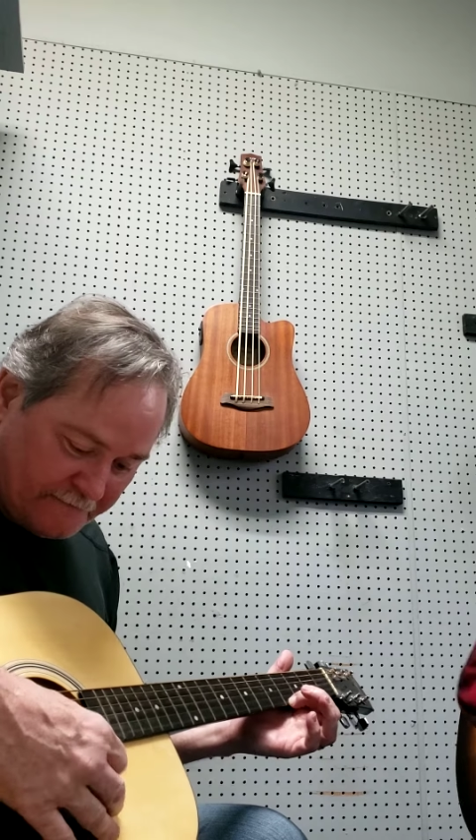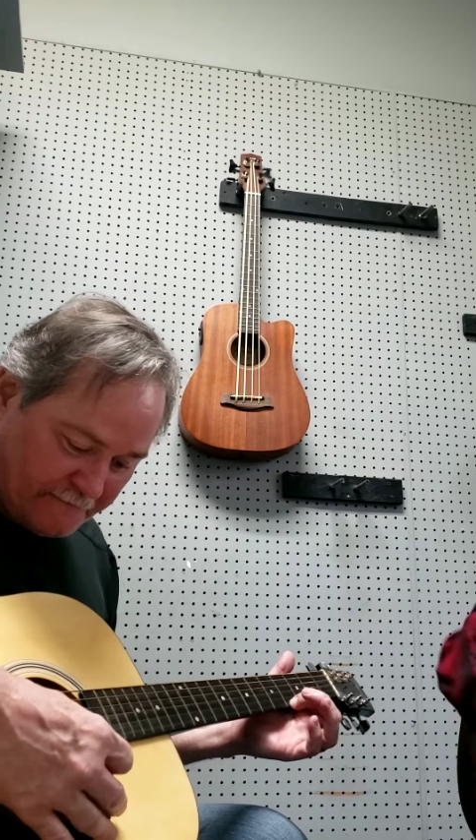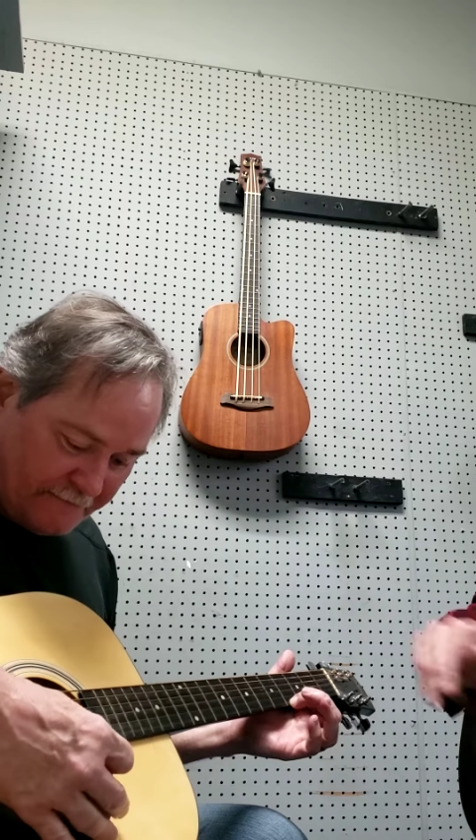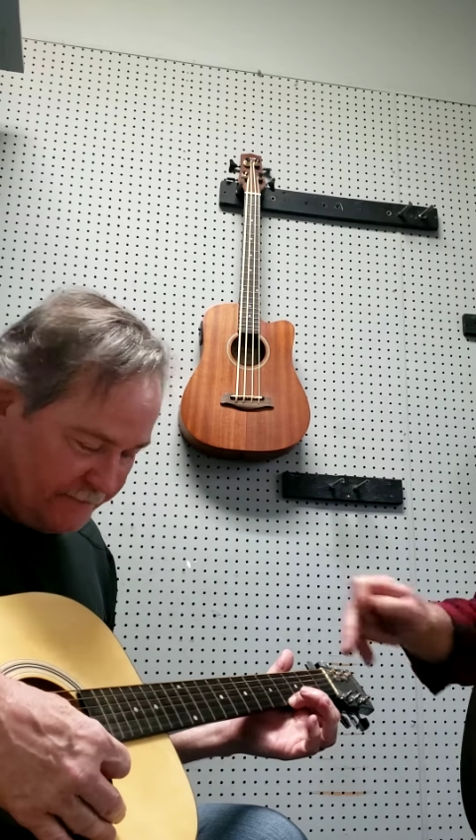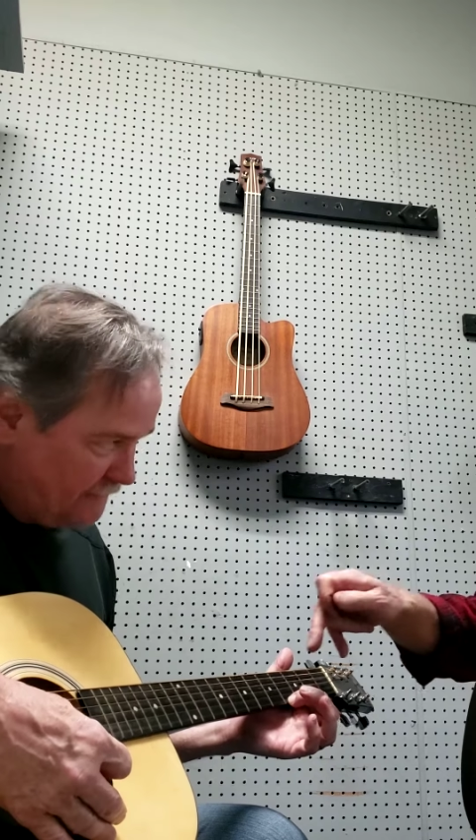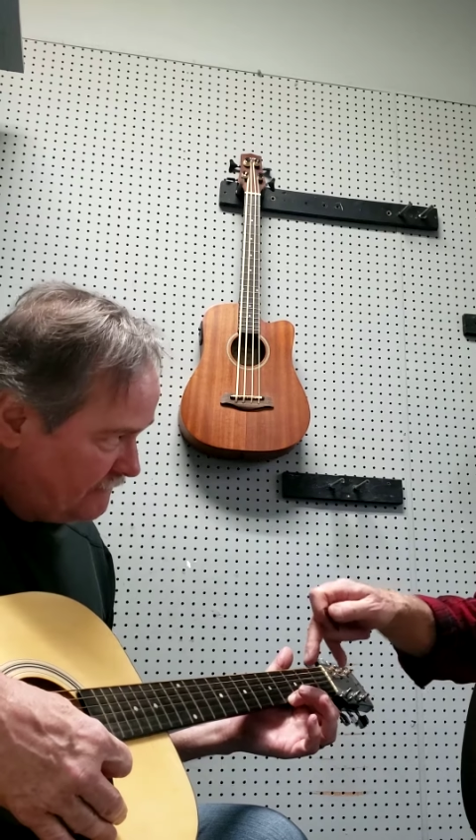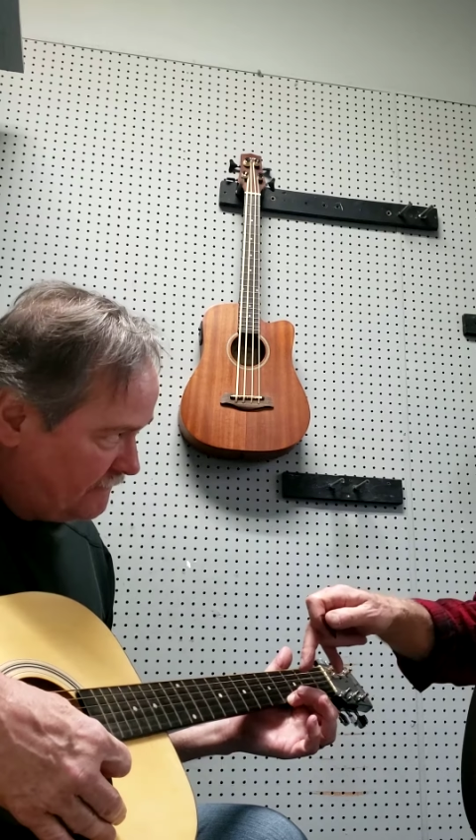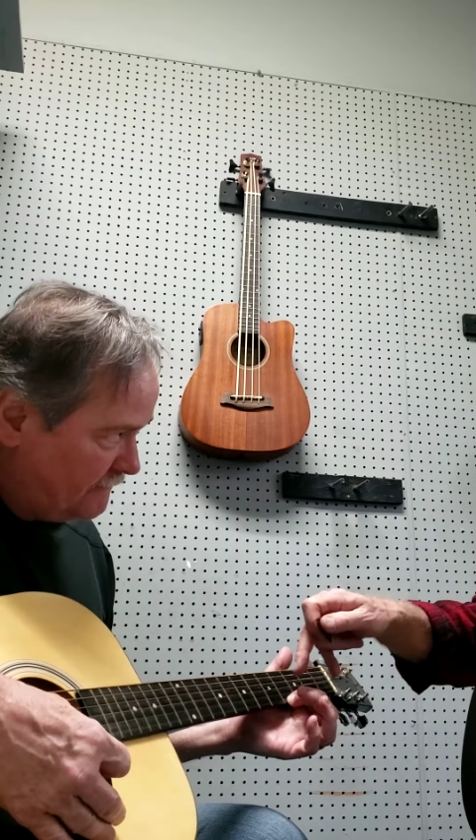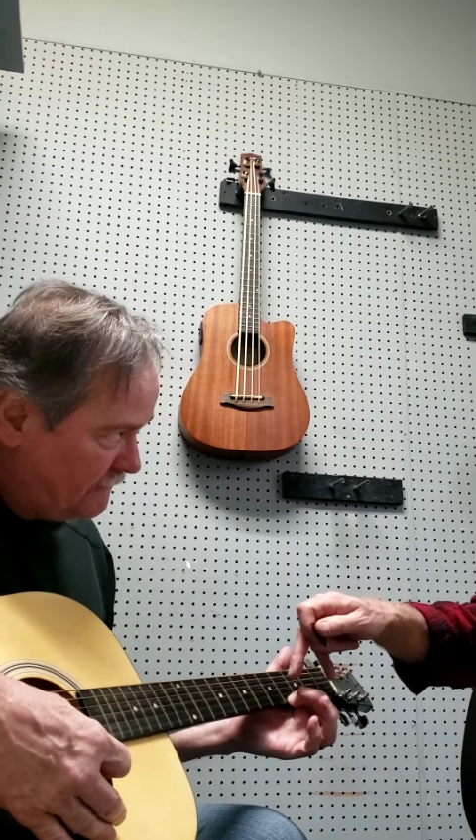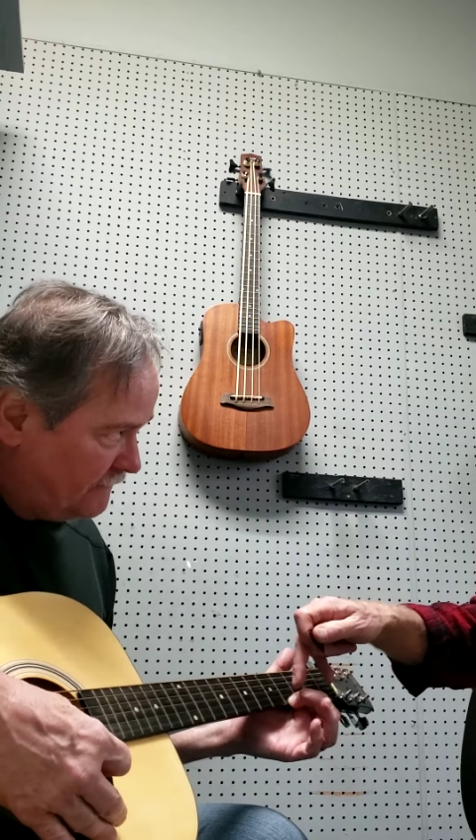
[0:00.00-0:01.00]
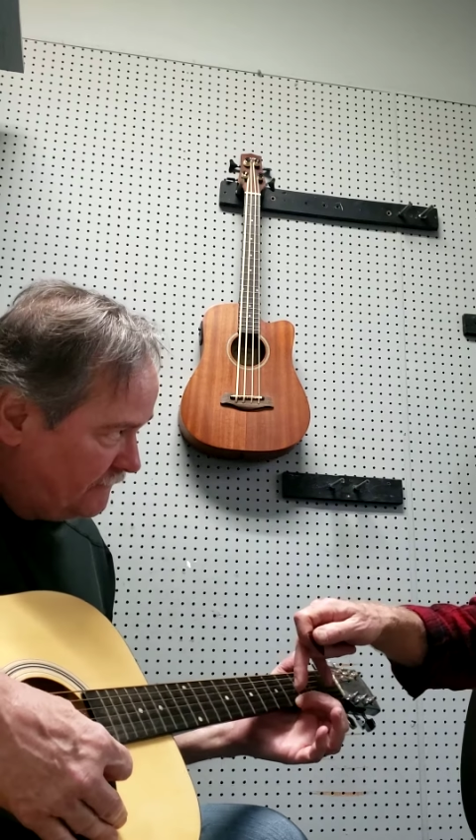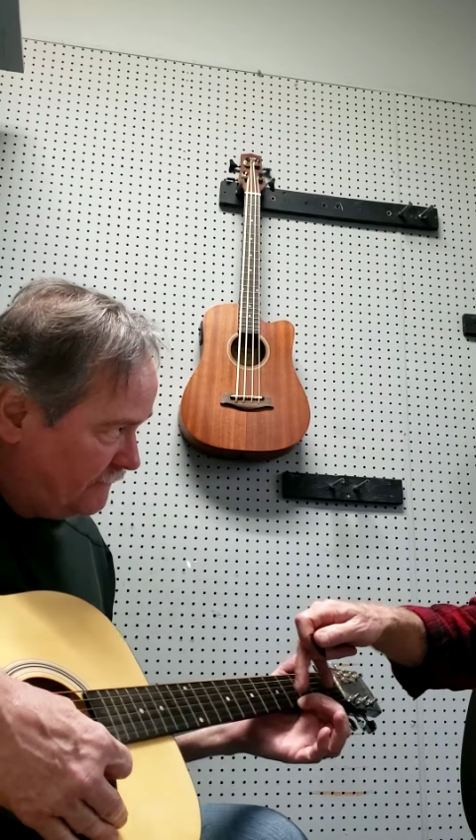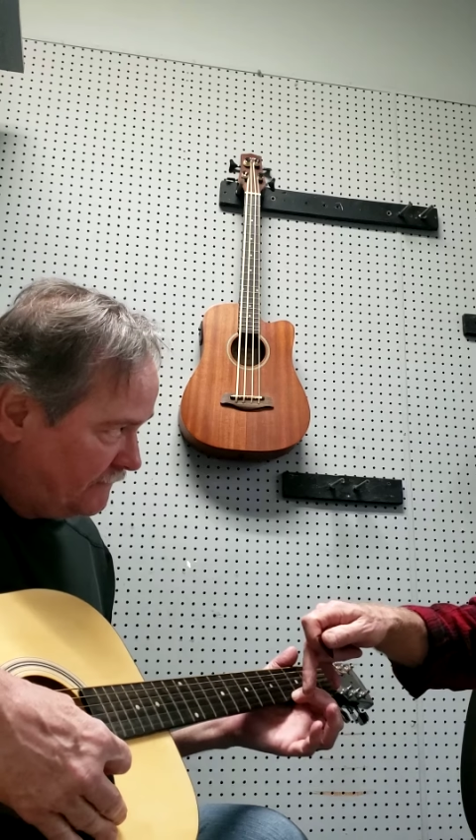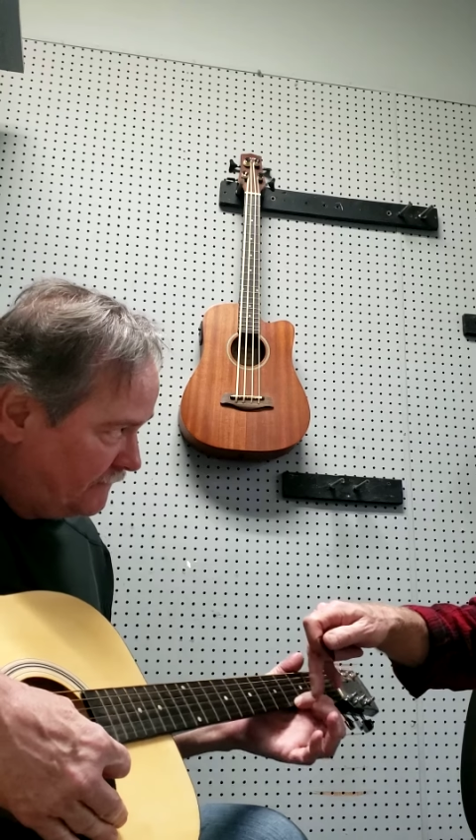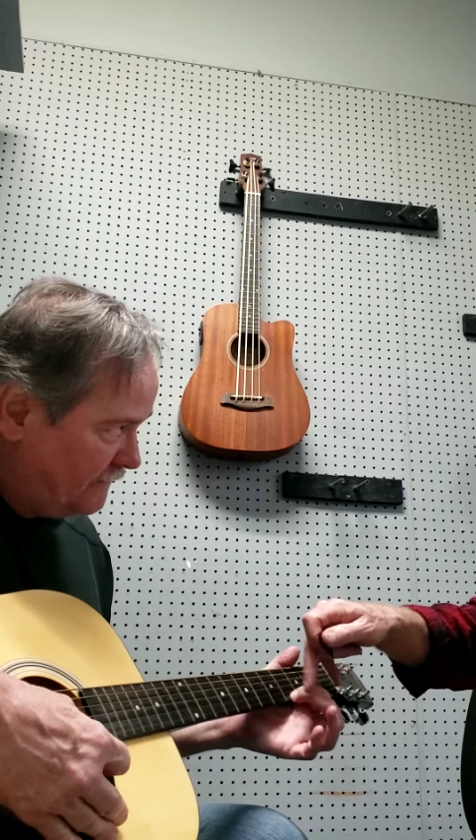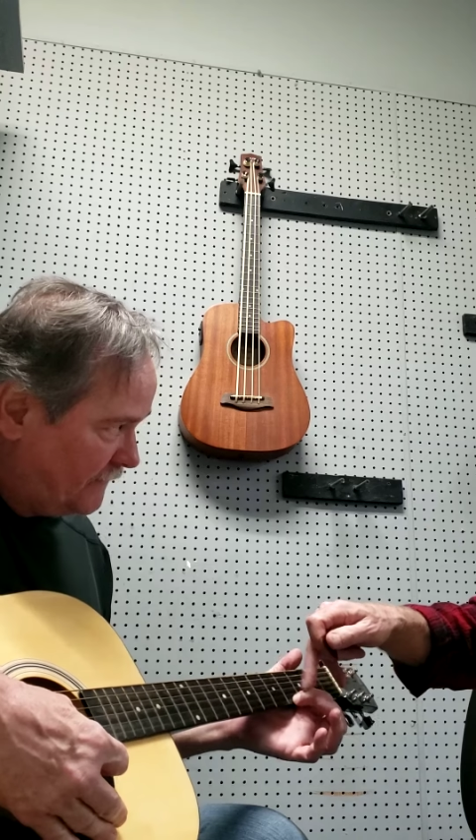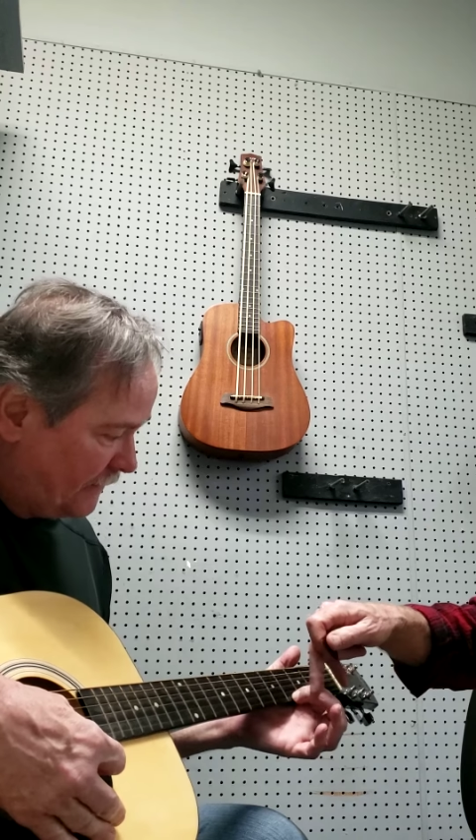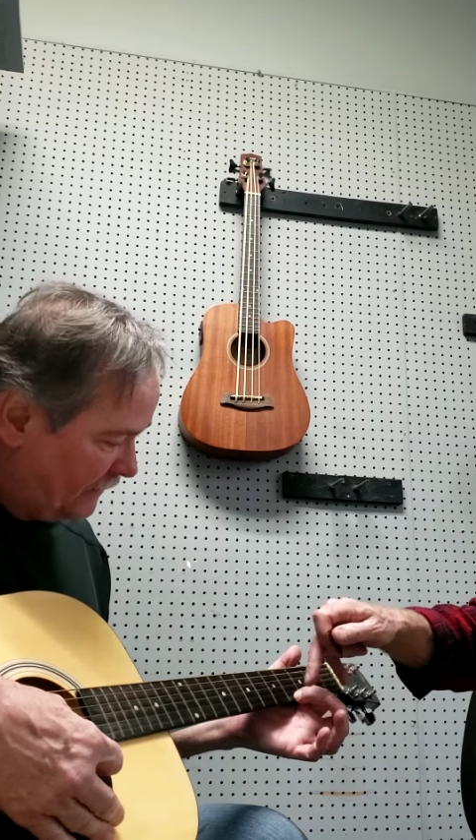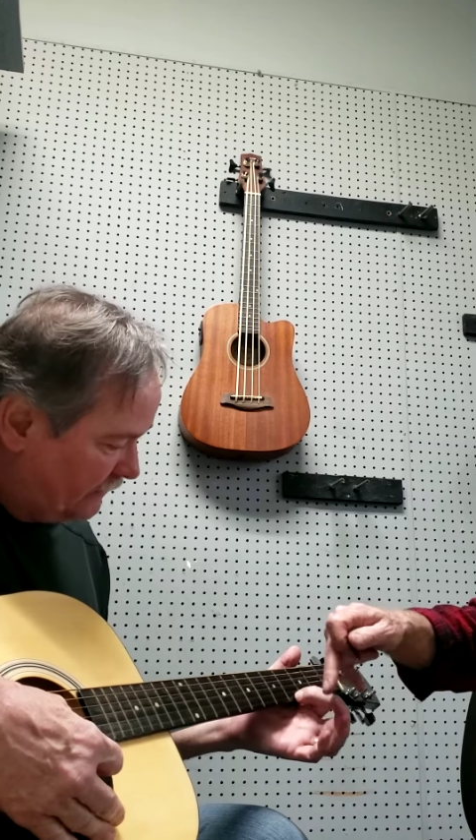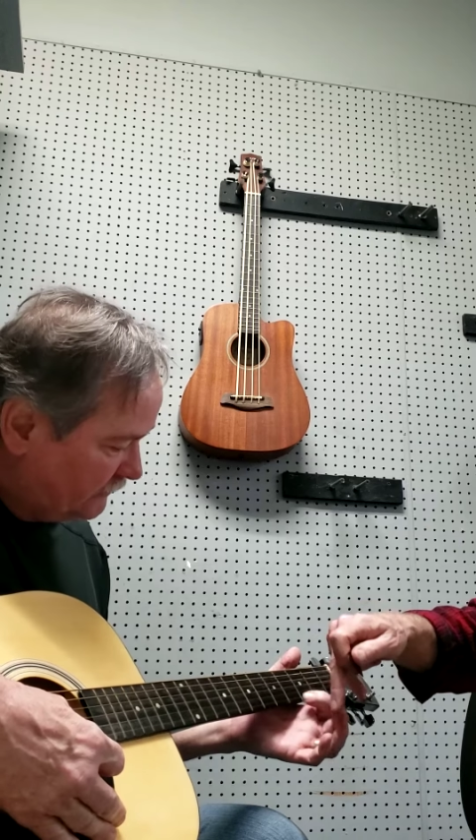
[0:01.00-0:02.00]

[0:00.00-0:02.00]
I'm going to ask you to use this finger or